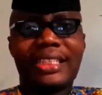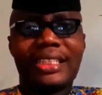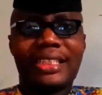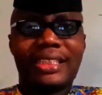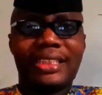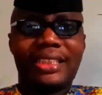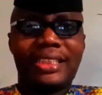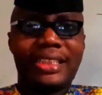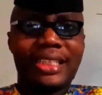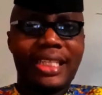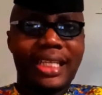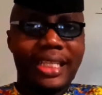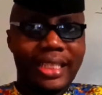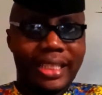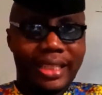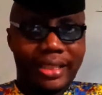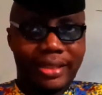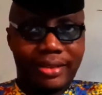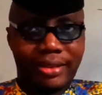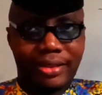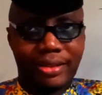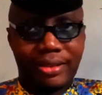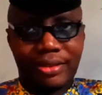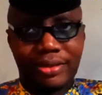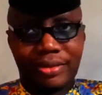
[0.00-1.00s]
channel,
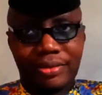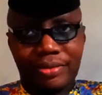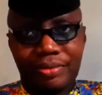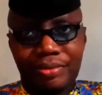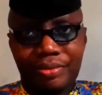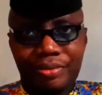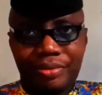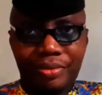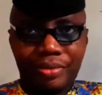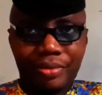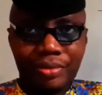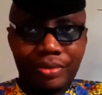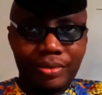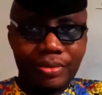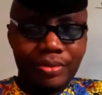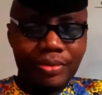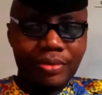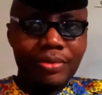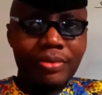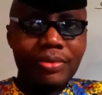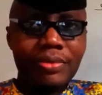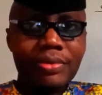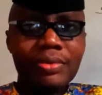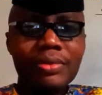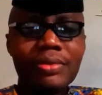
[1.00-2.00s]

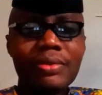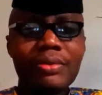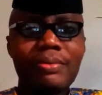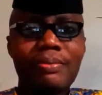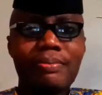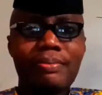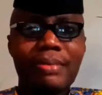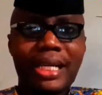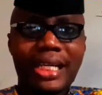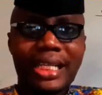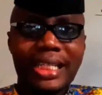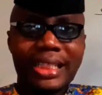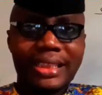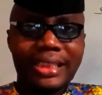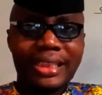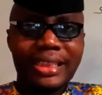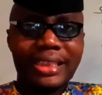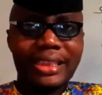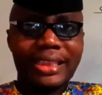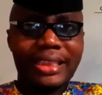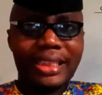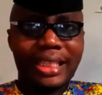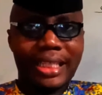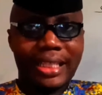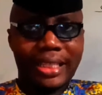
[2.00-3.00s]
marketing
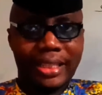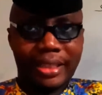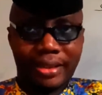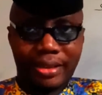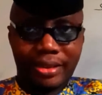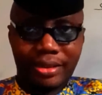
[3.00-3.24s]
channel,